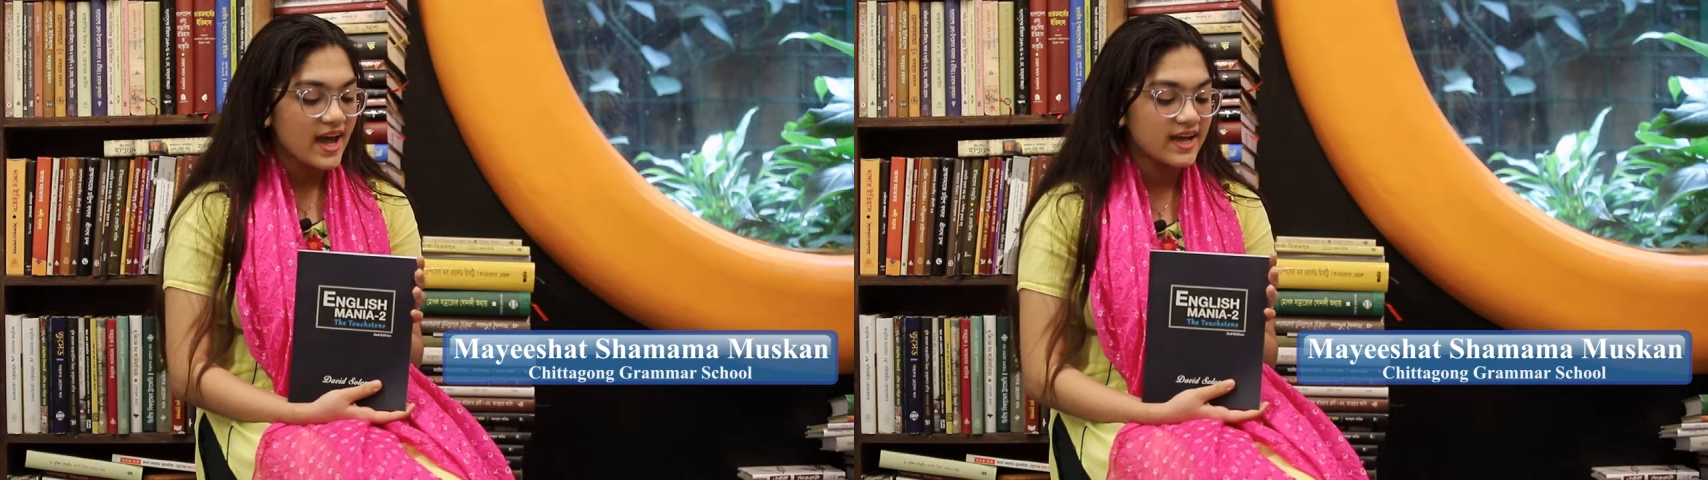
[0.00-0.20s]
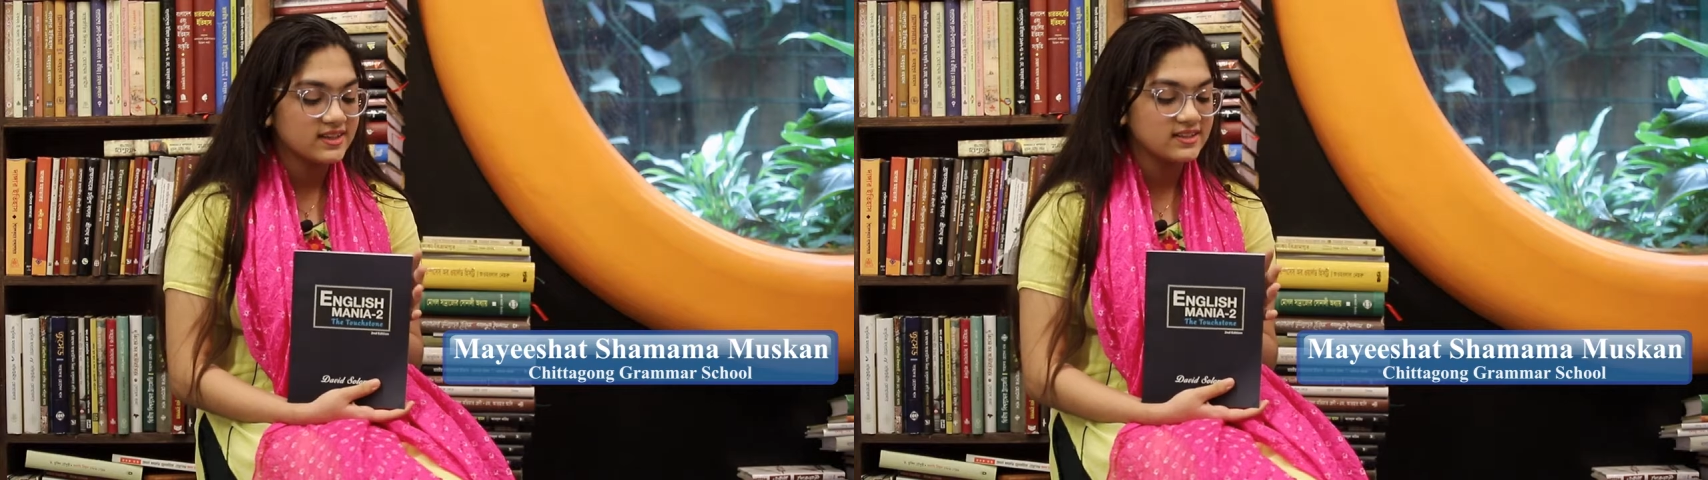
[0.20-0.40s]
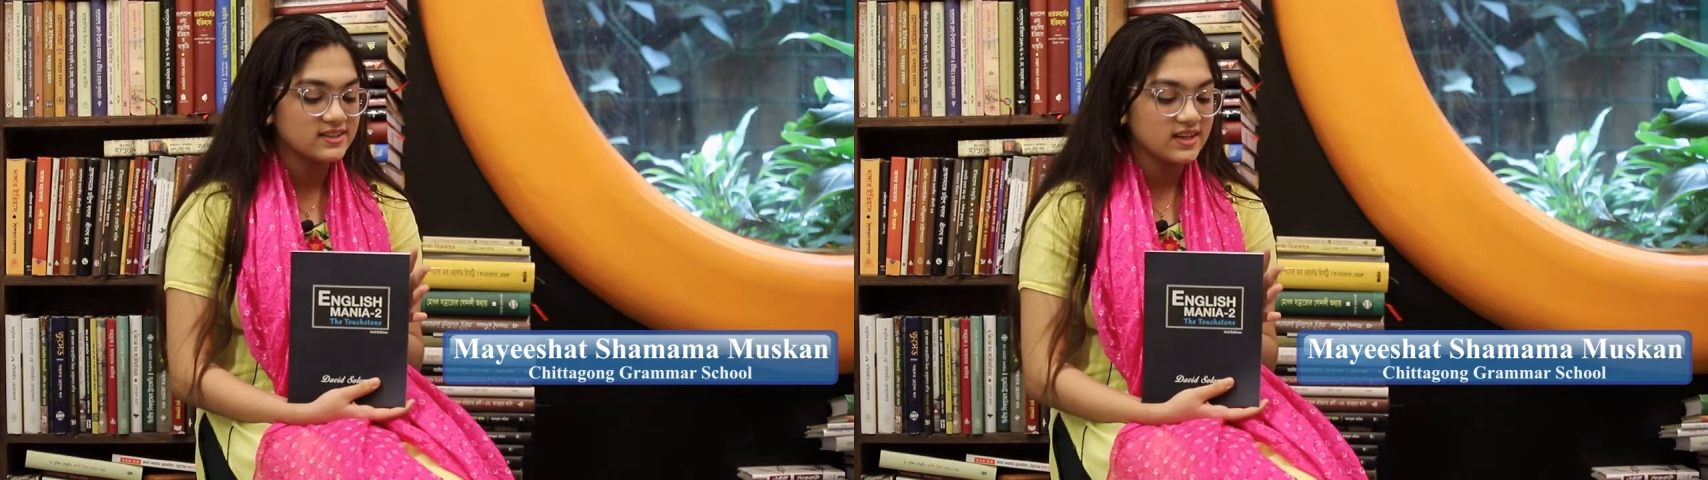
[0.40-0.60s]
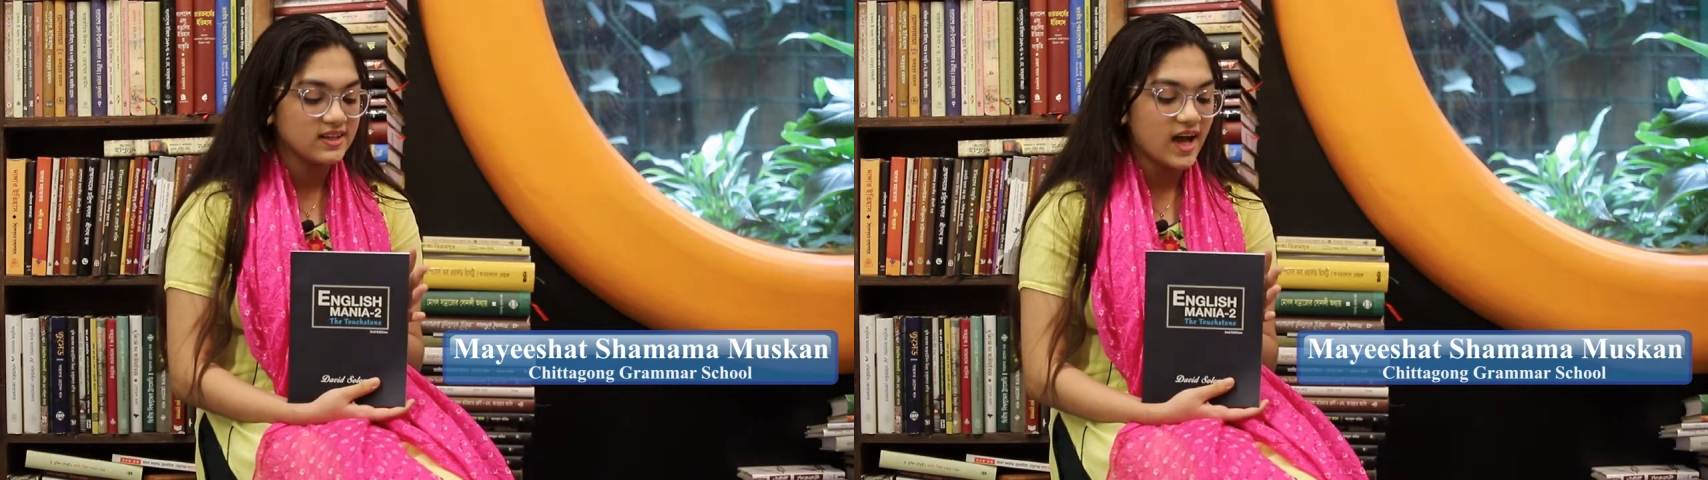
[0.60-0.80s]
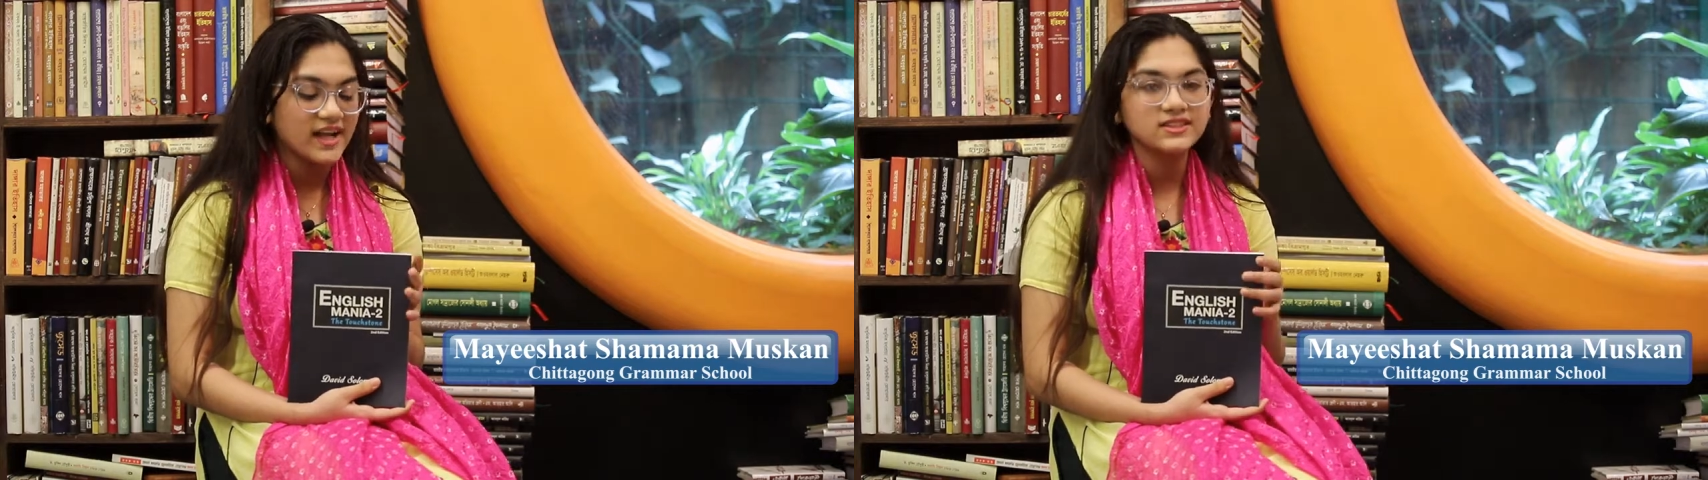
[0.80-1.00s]
and
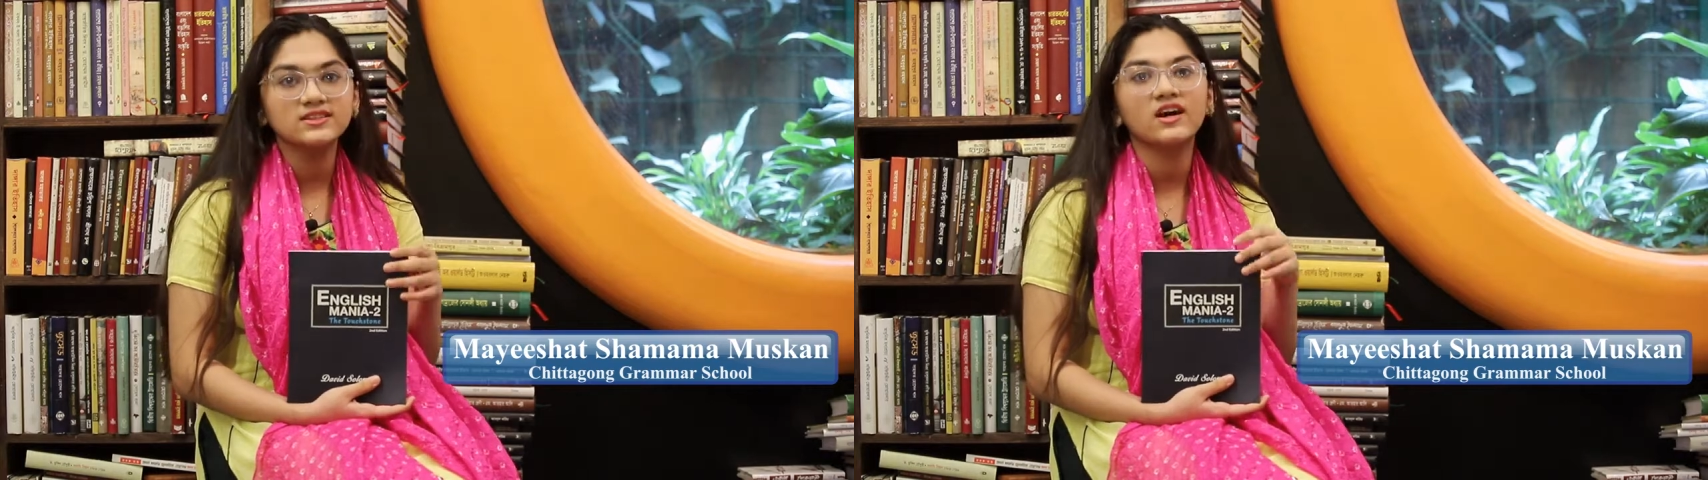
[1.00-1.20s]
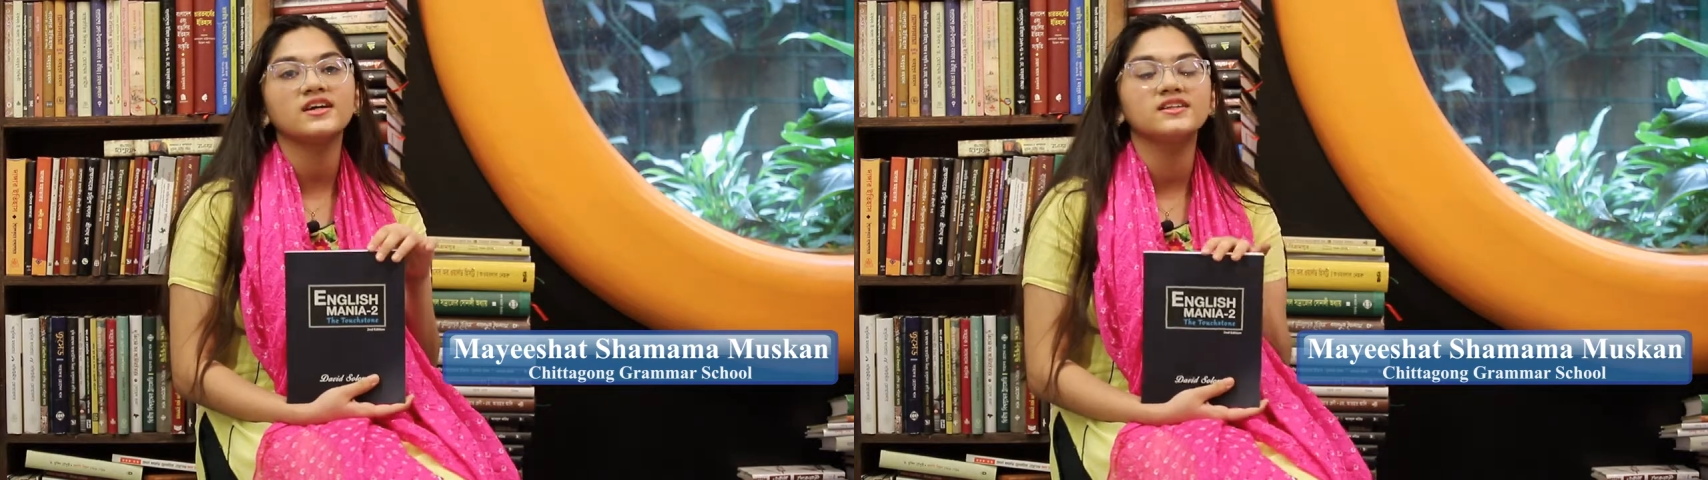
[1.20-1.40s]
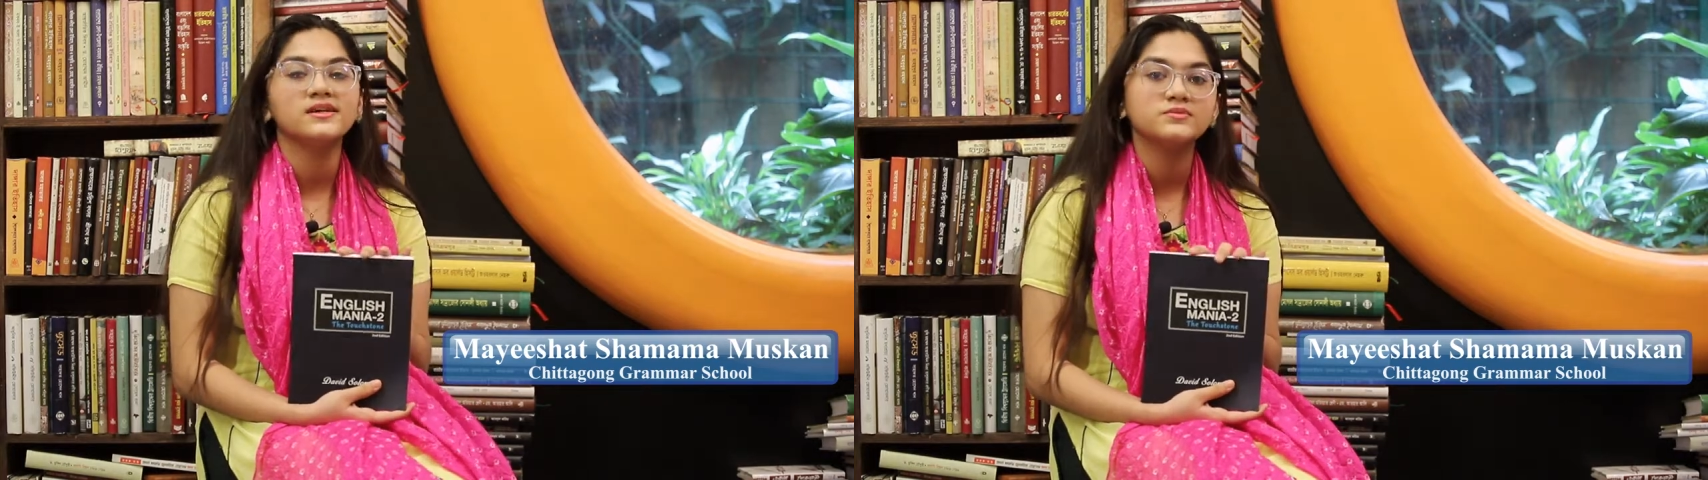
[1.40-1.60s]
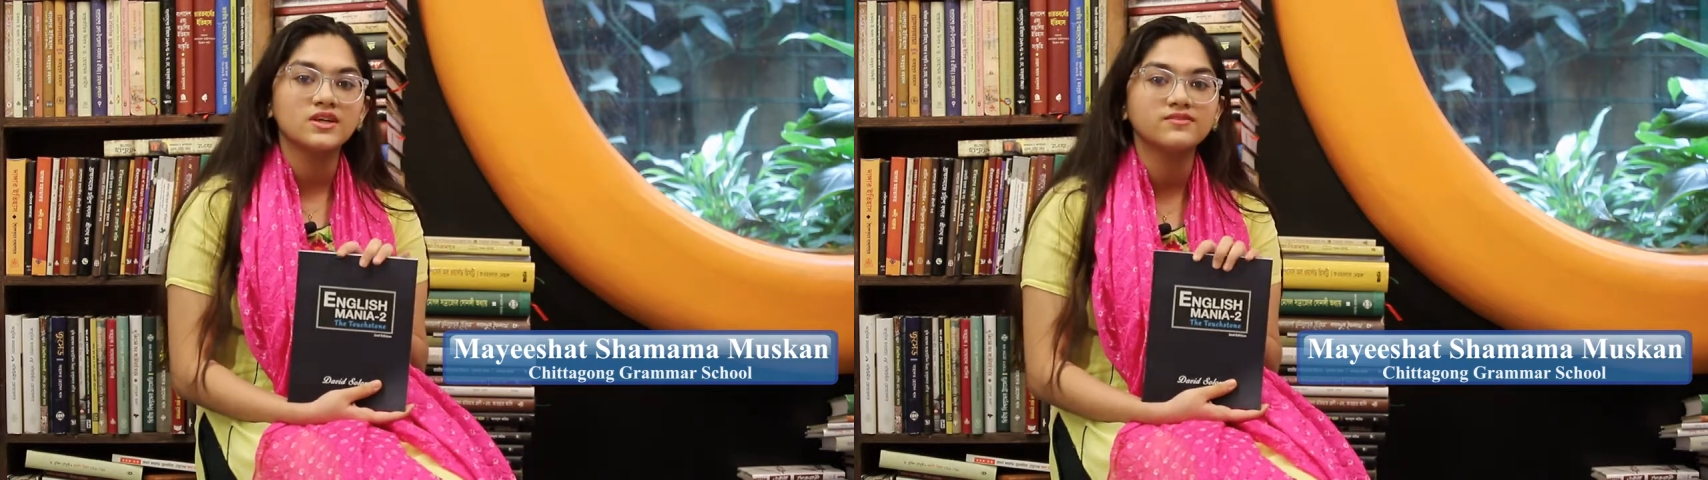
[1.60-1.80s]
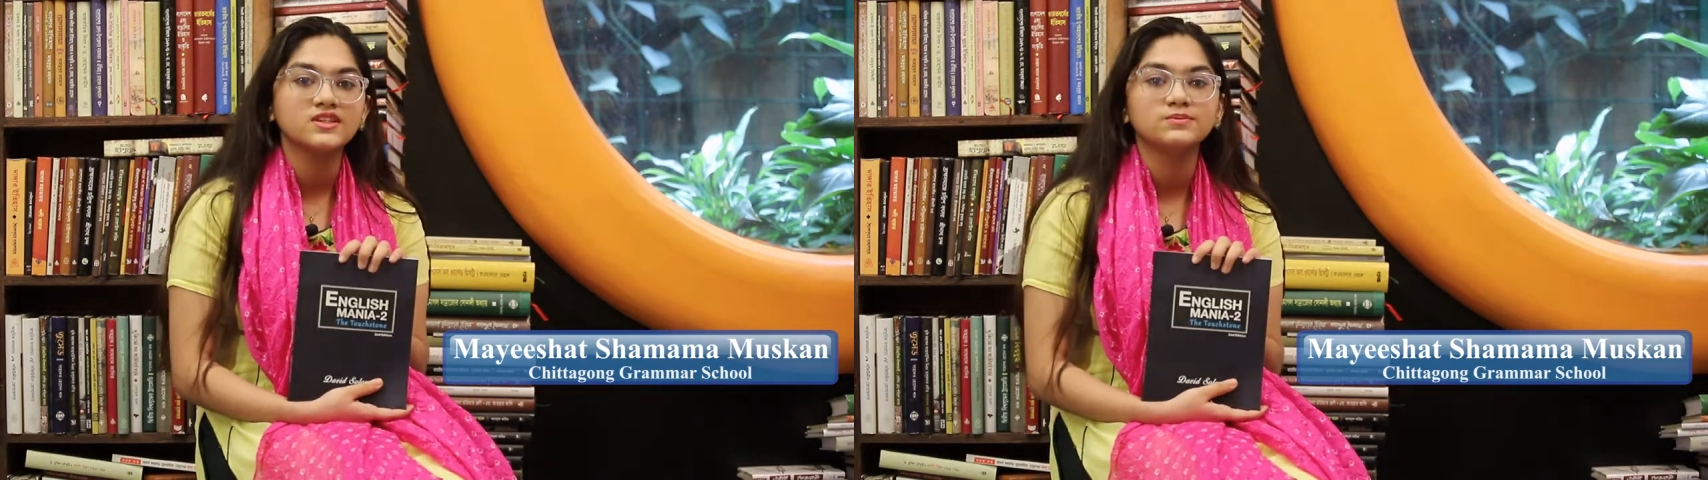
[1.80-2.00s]
I just got a glimpse
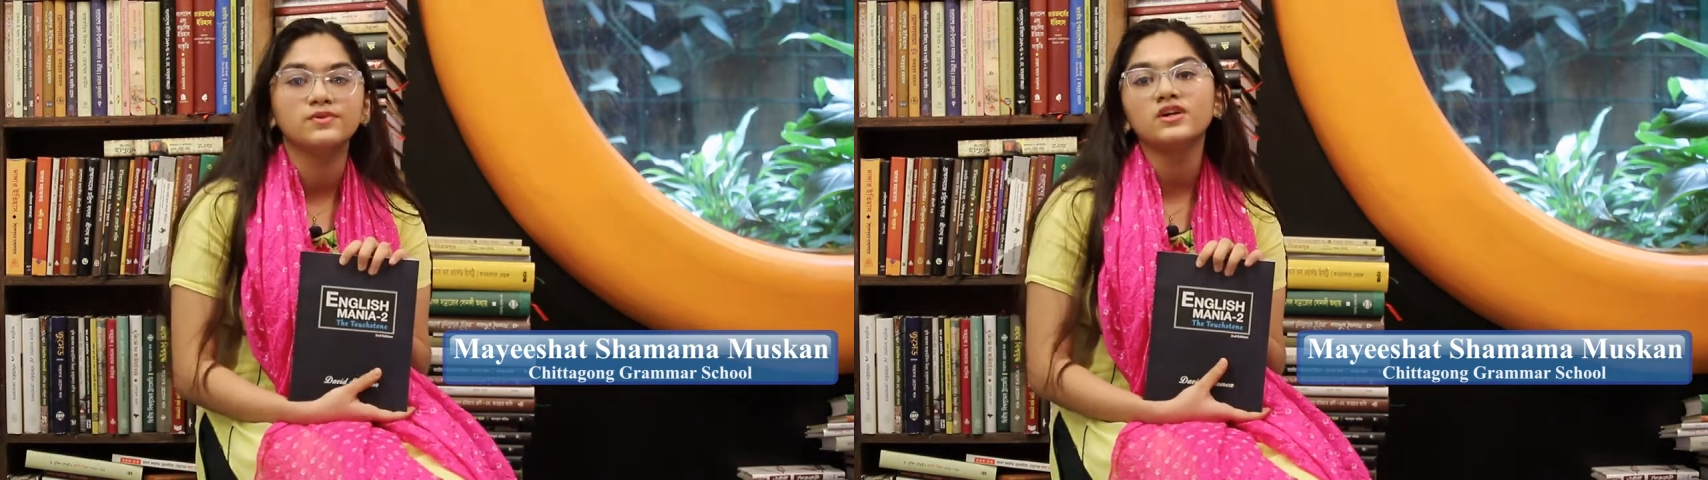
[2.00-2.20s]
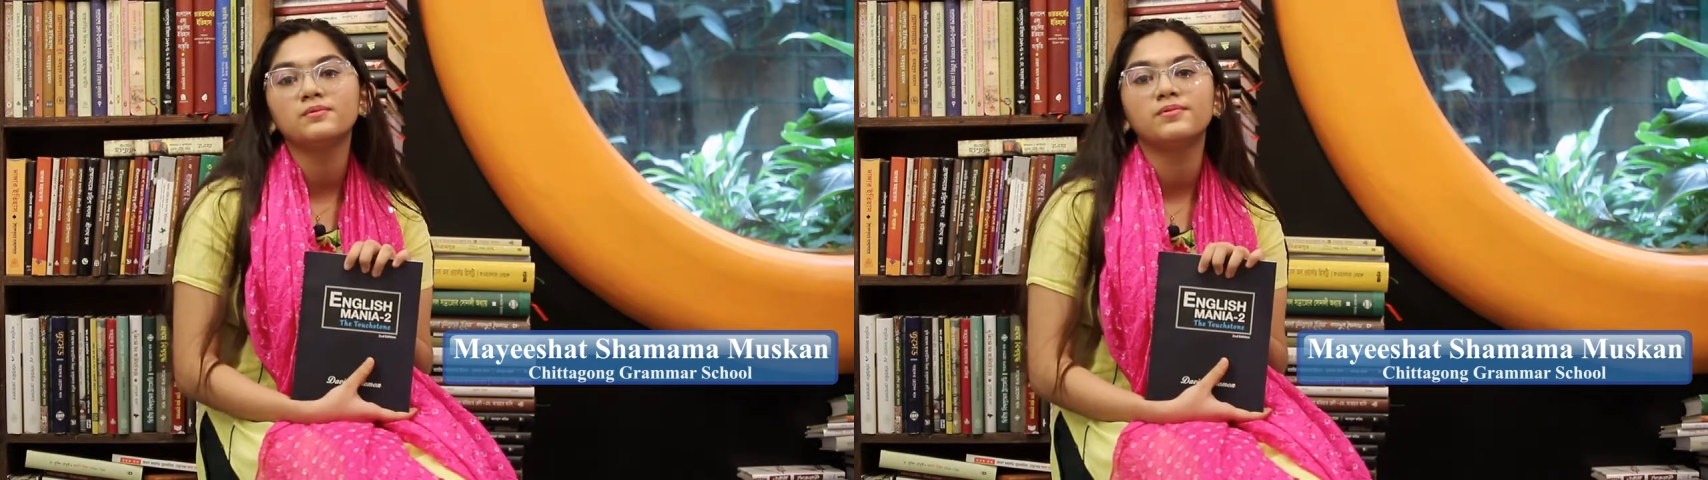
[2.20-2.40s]
of this book,